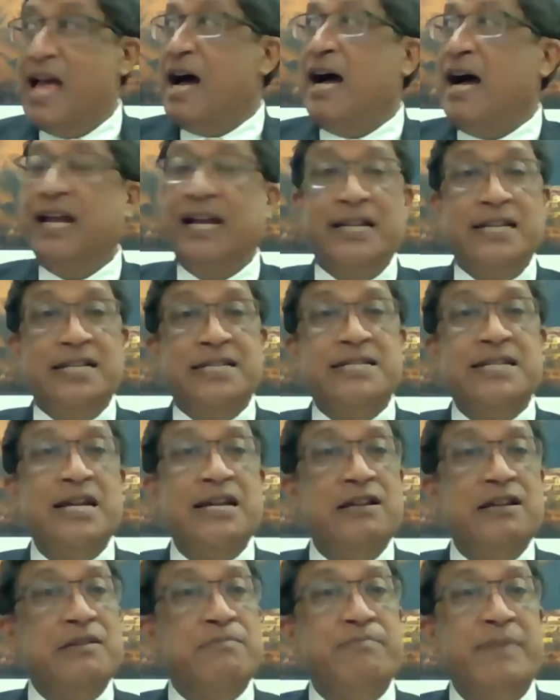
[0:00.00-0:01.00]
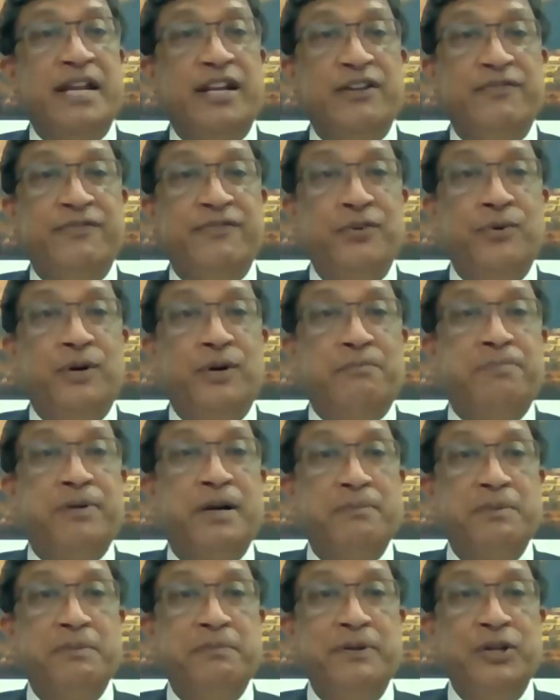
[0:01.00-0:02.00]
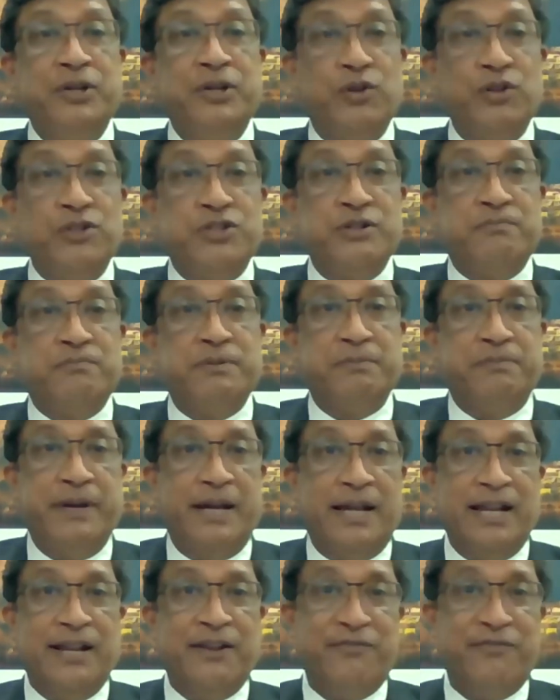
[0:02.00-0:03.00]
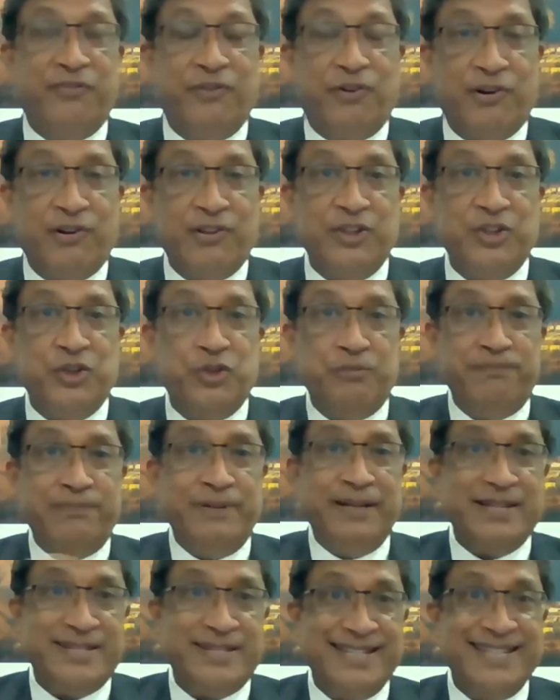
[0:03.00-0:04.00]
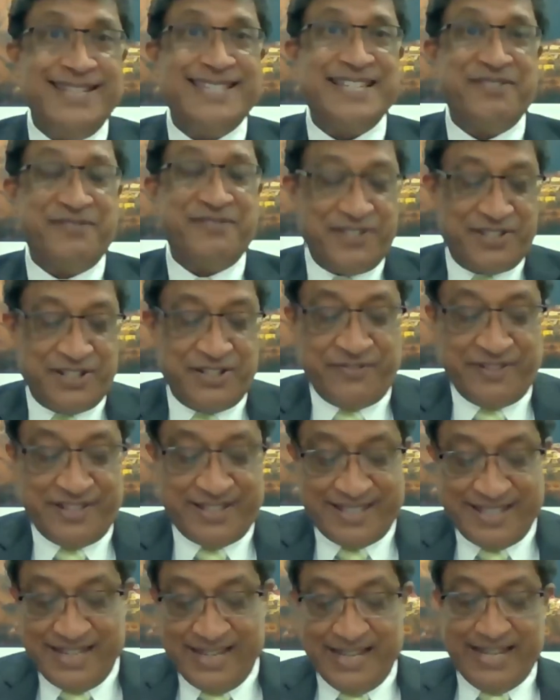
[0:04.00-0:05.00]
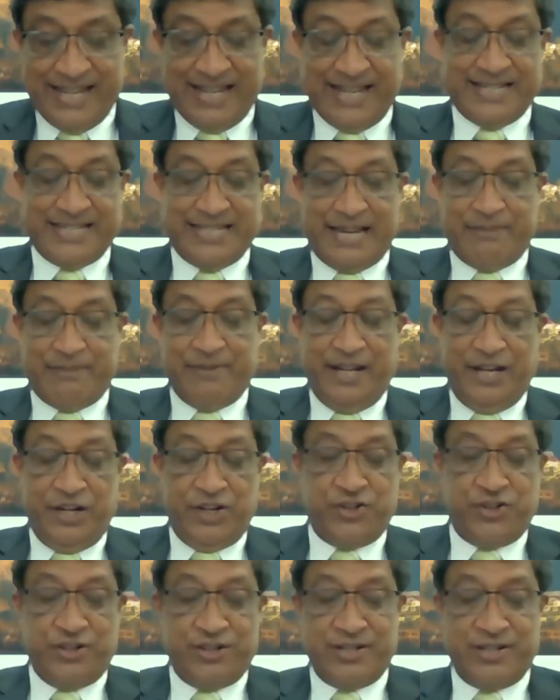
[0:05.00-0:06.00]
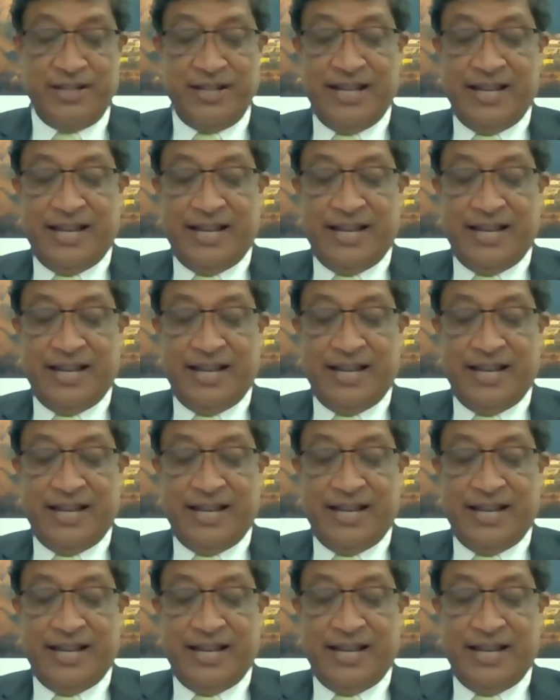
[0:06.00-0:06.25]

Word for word: I understand many of you are probably also preparing for the UPSC civil service examinations.